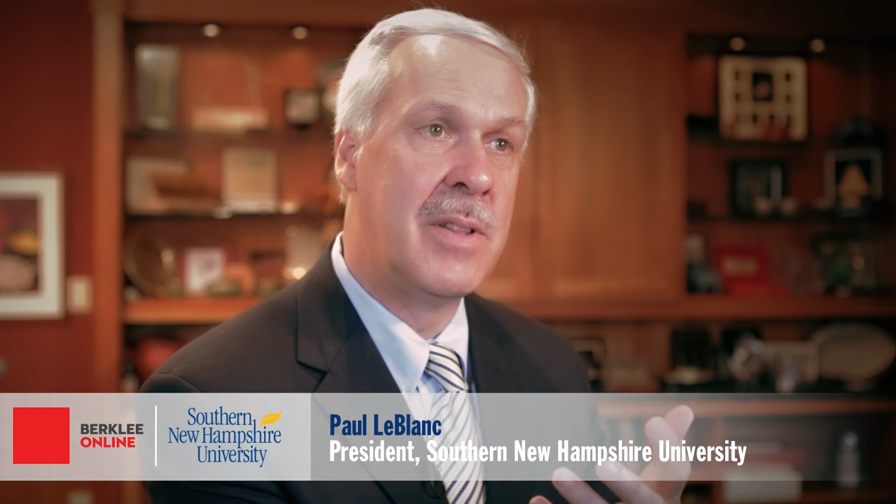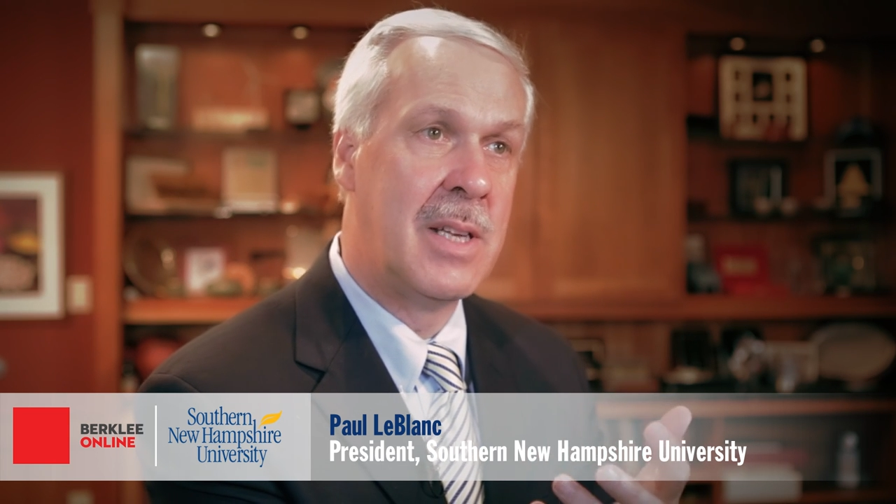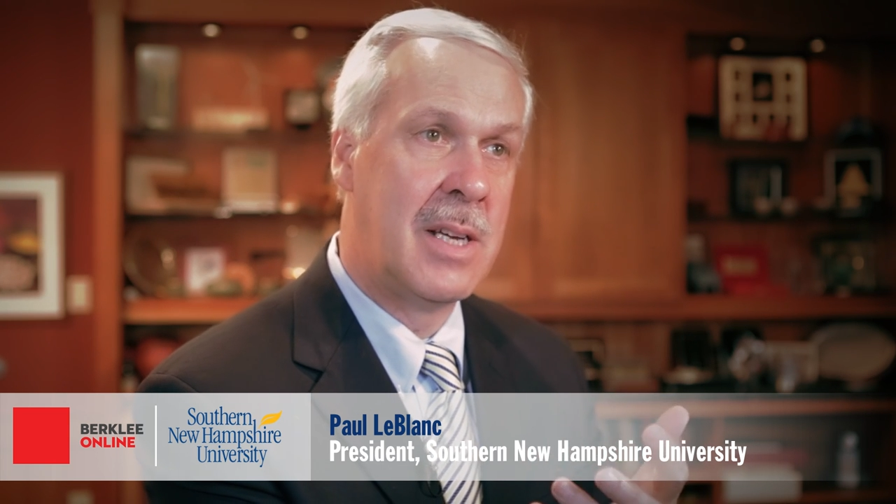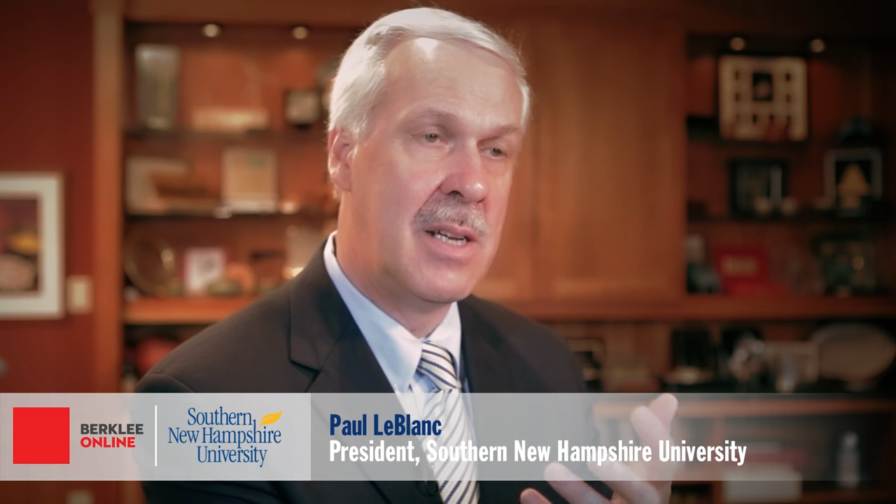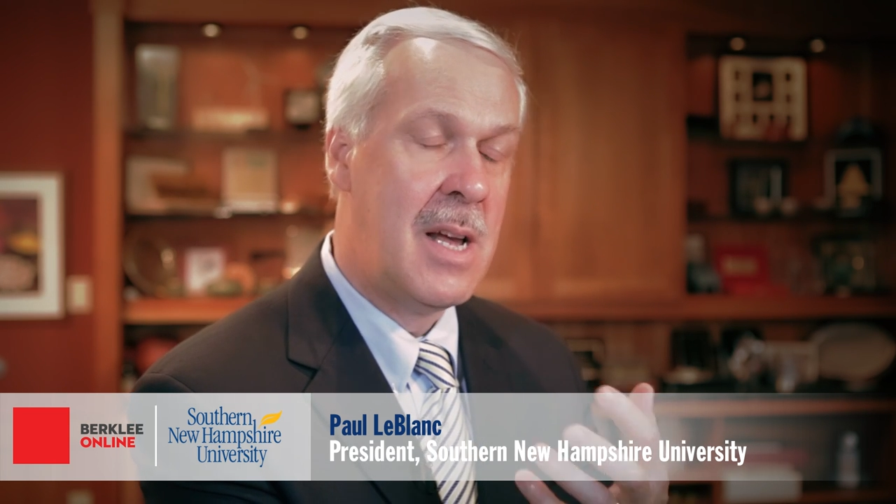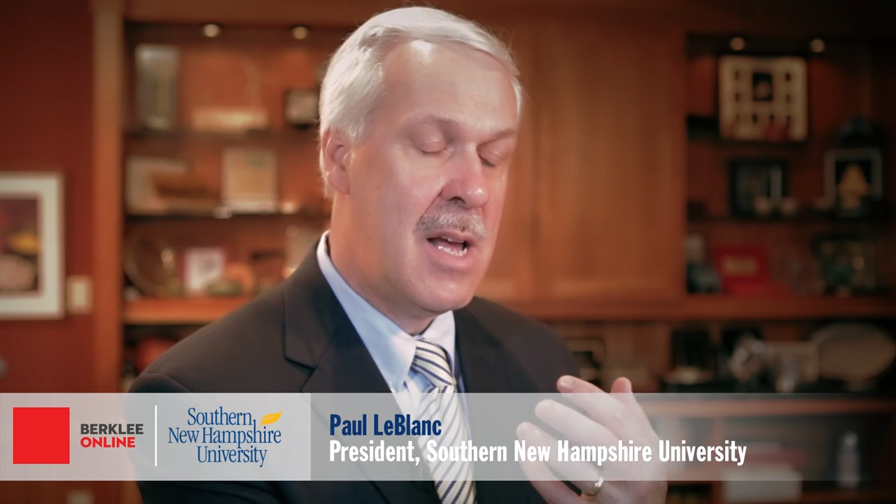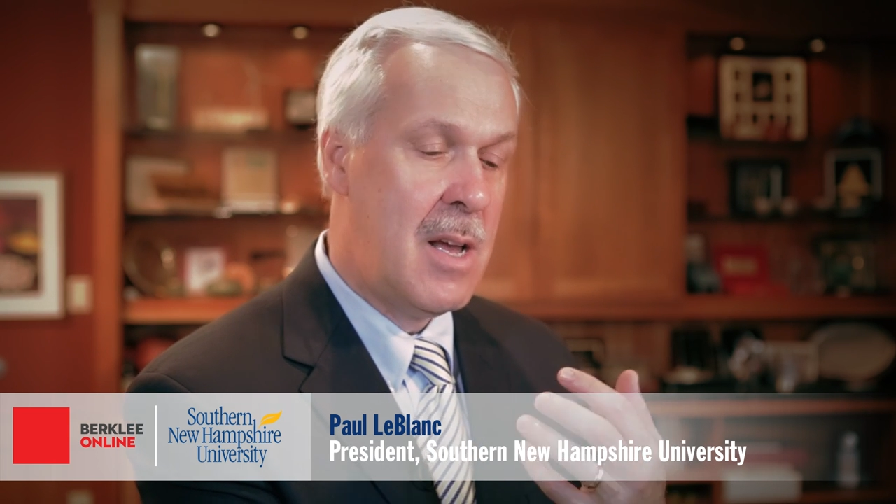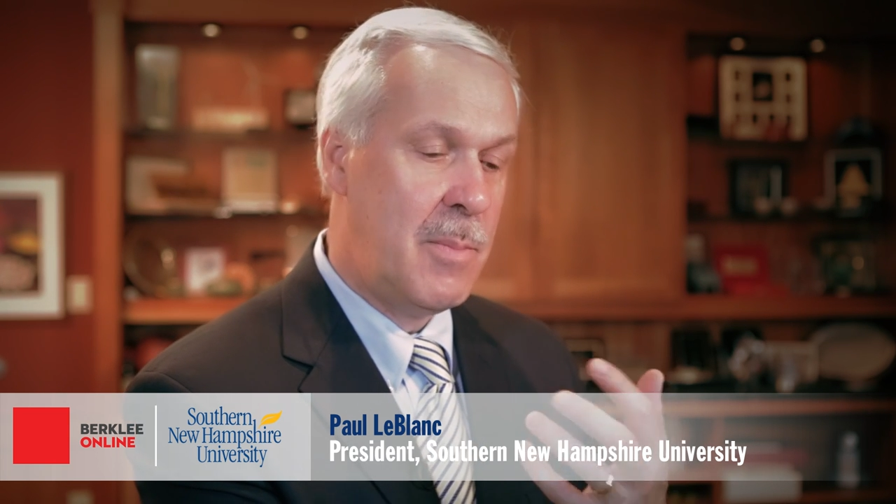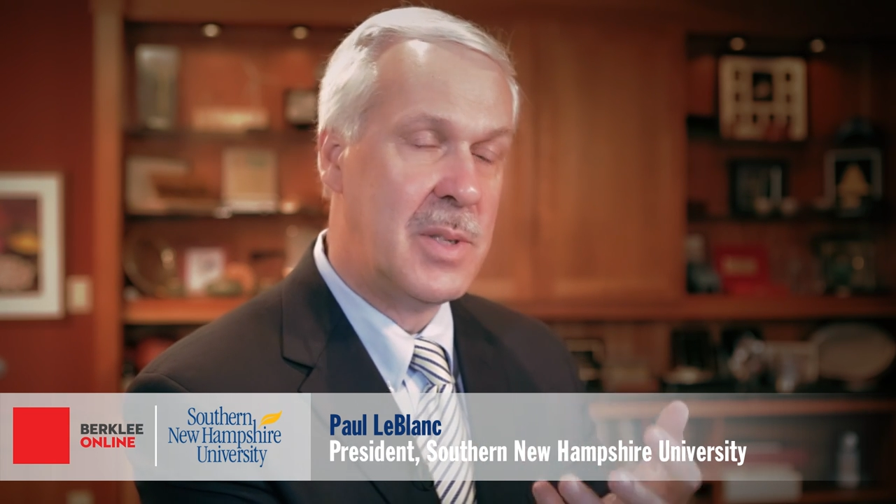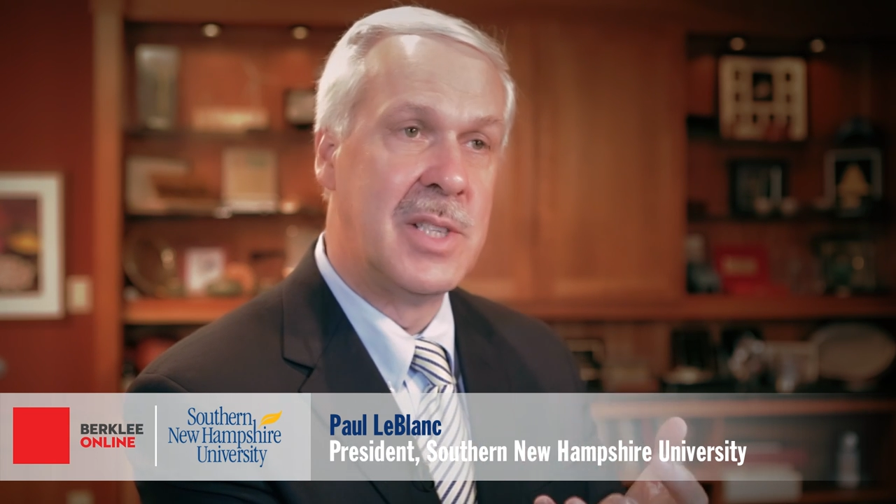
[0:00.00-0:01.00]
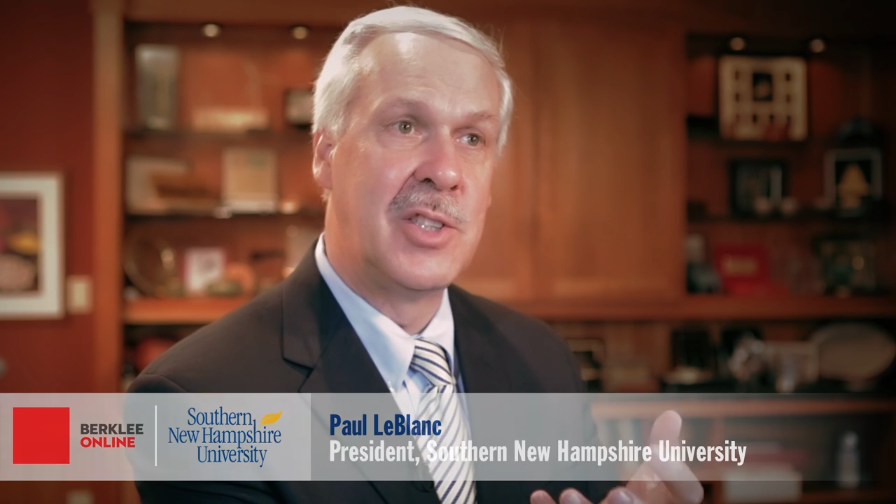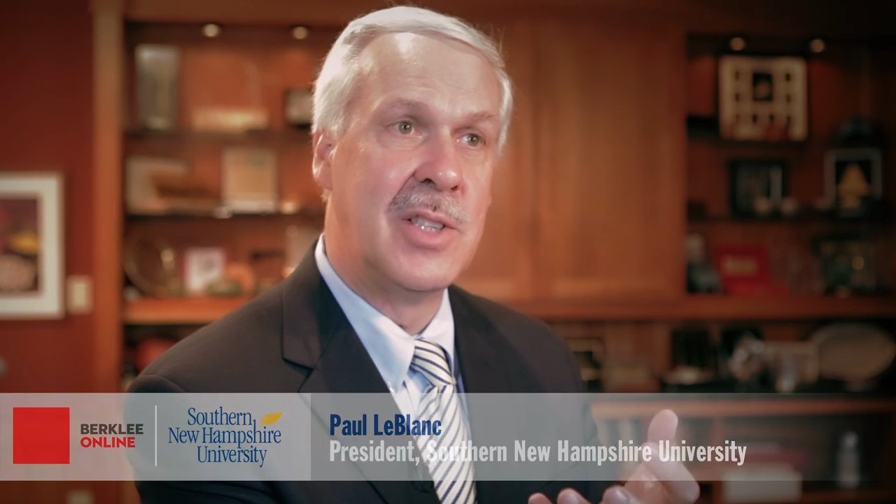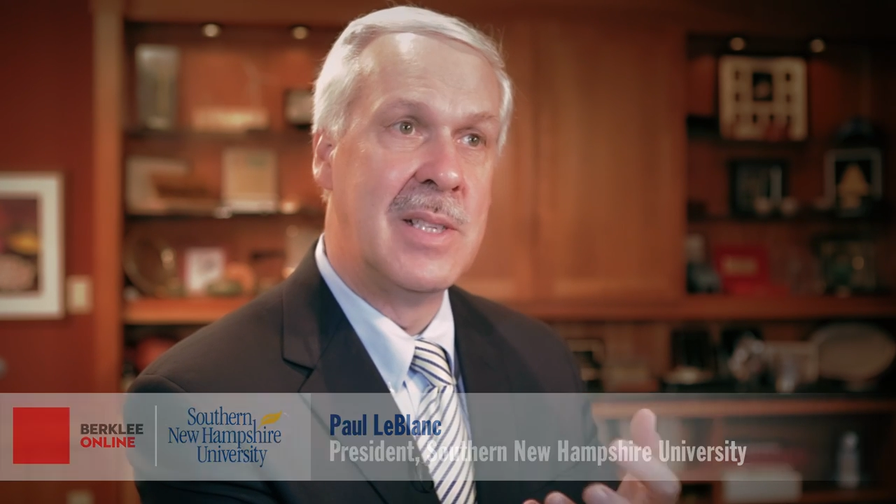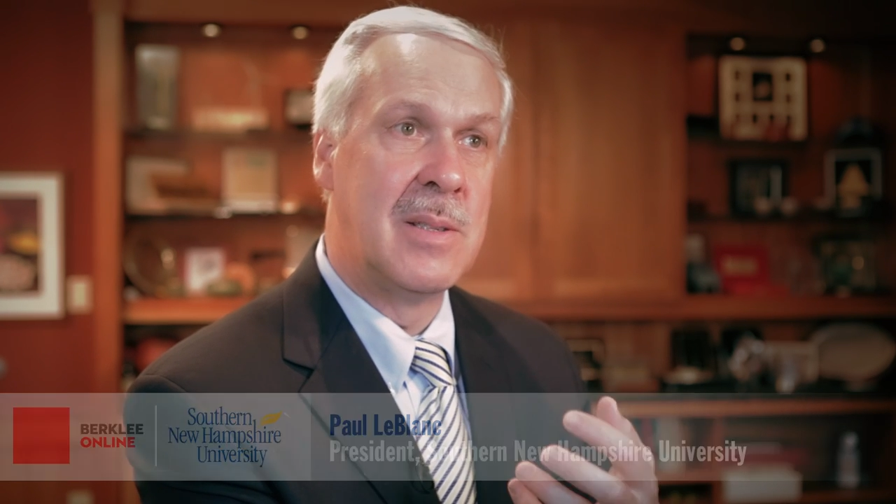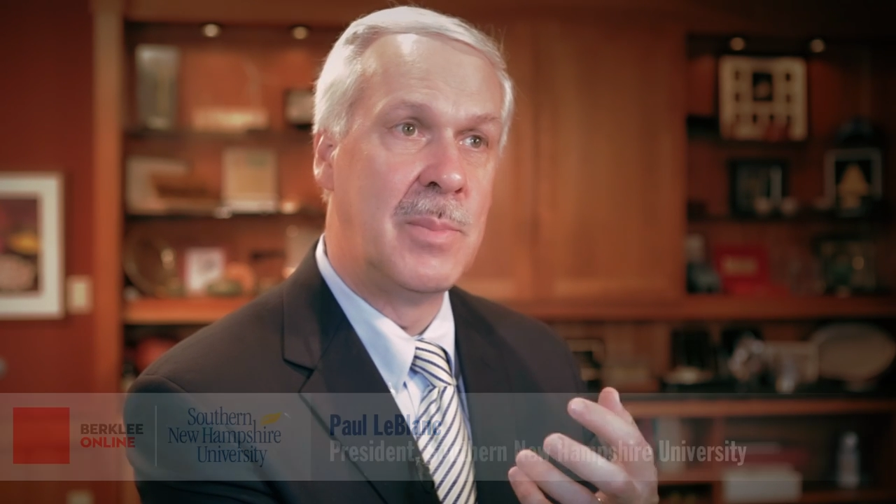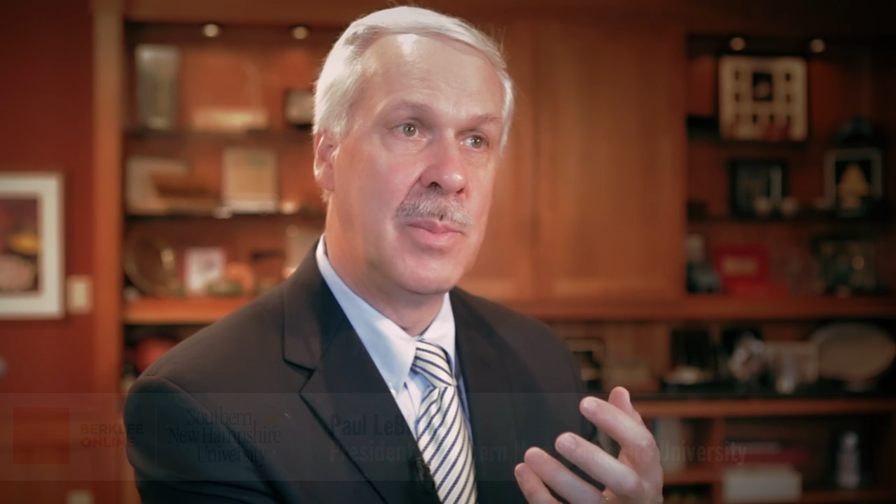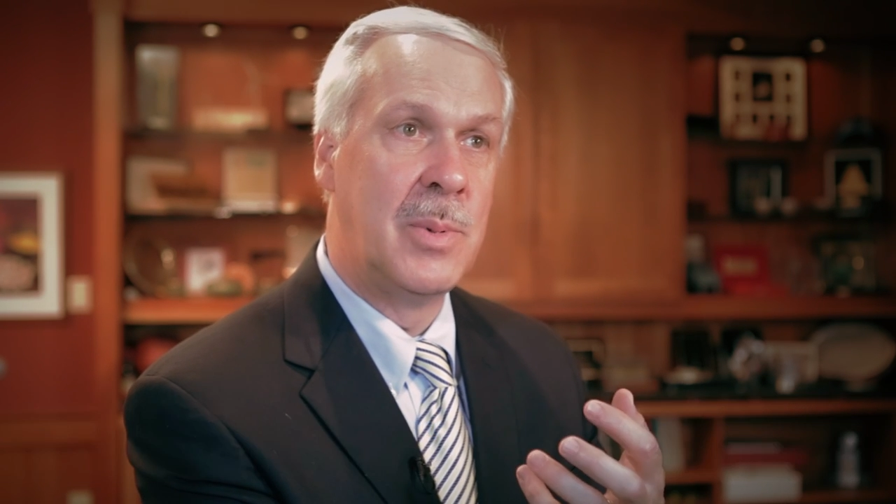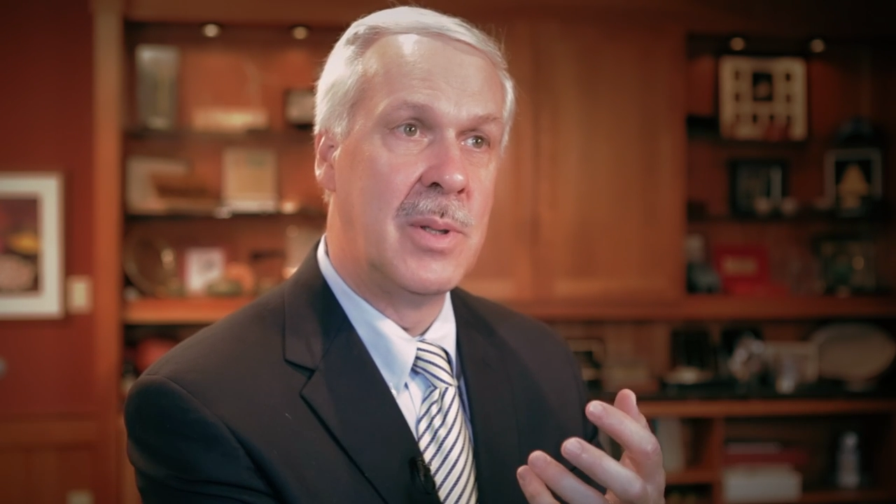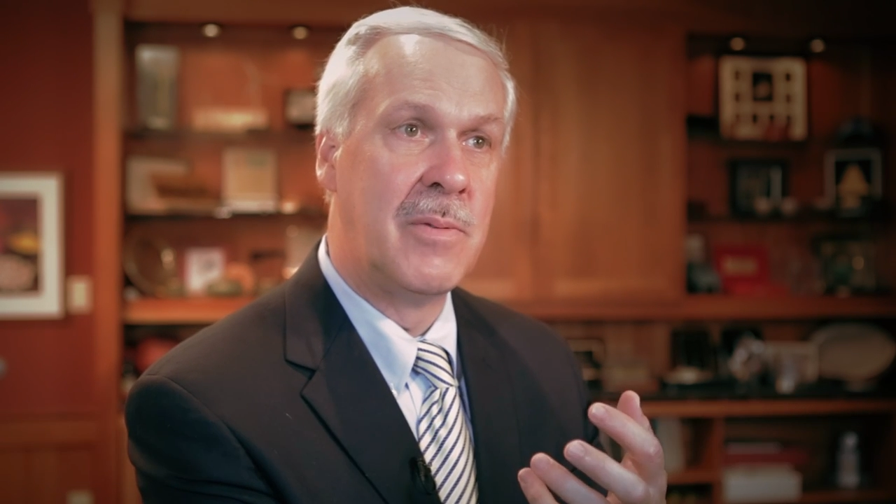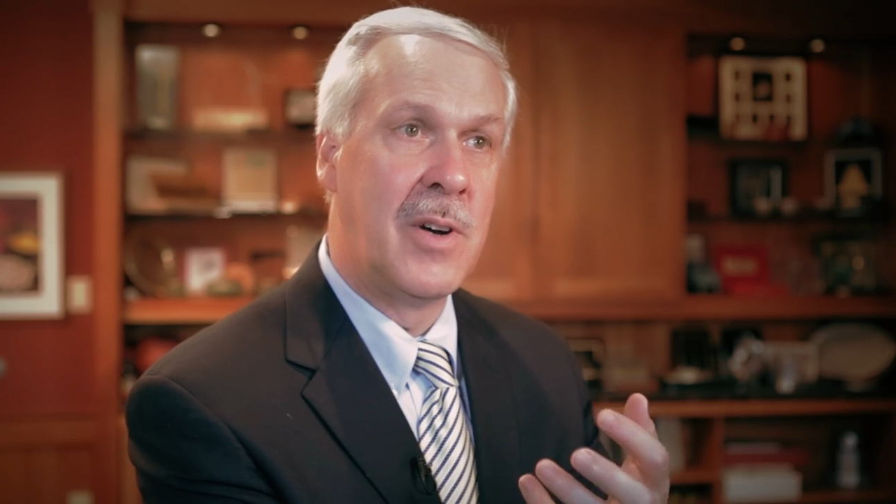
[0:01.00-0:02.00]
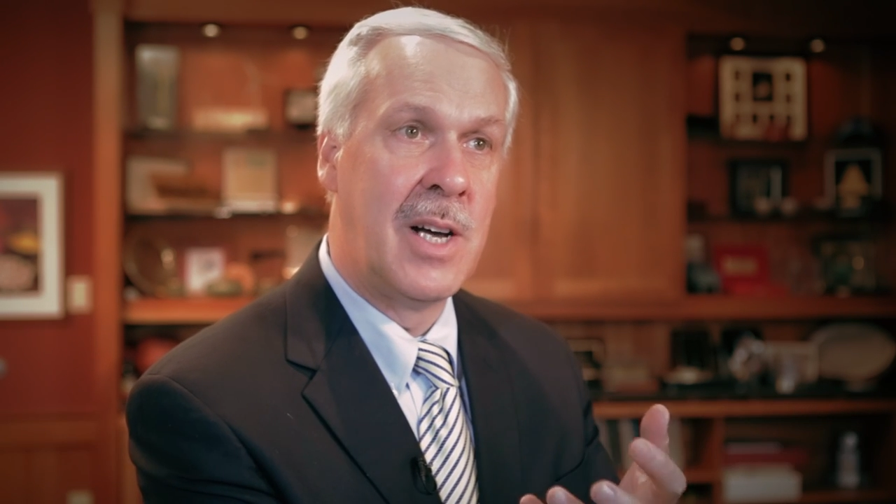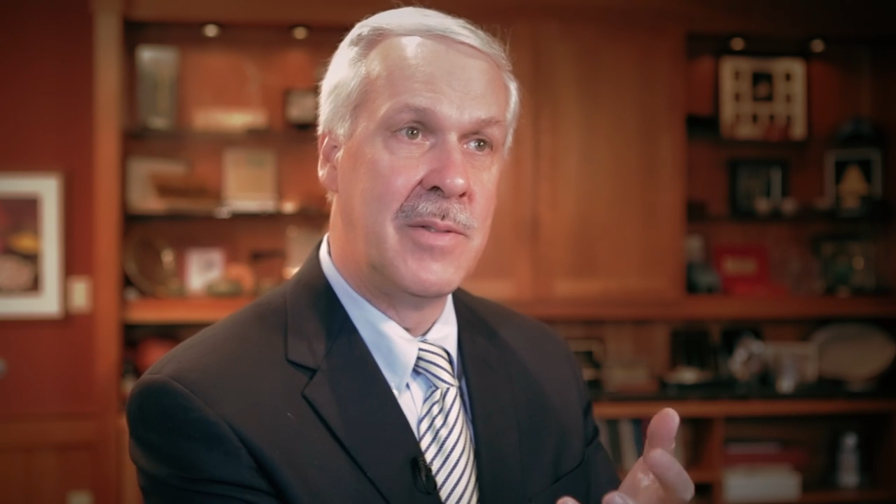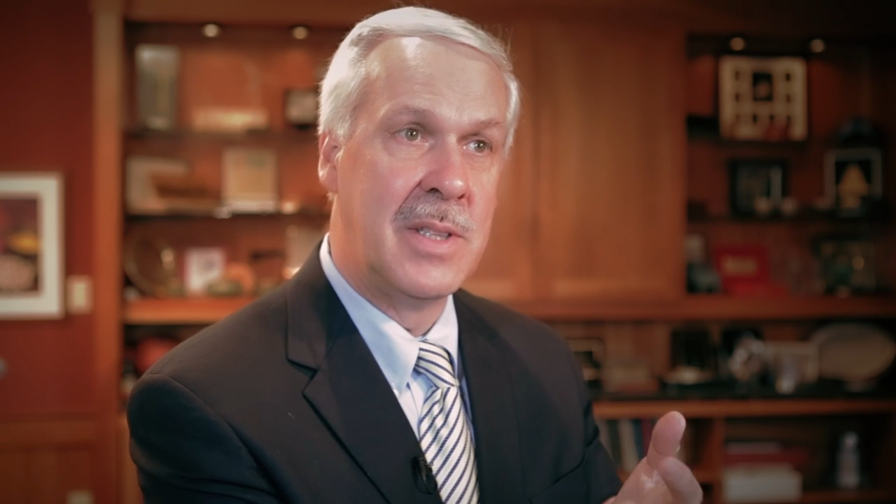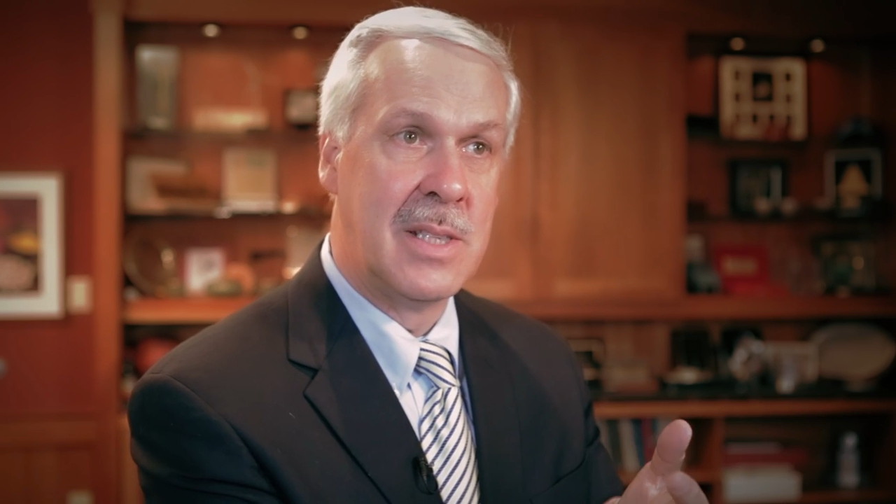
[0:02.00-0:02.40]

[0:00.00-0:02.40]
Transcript: that musicians and people involved in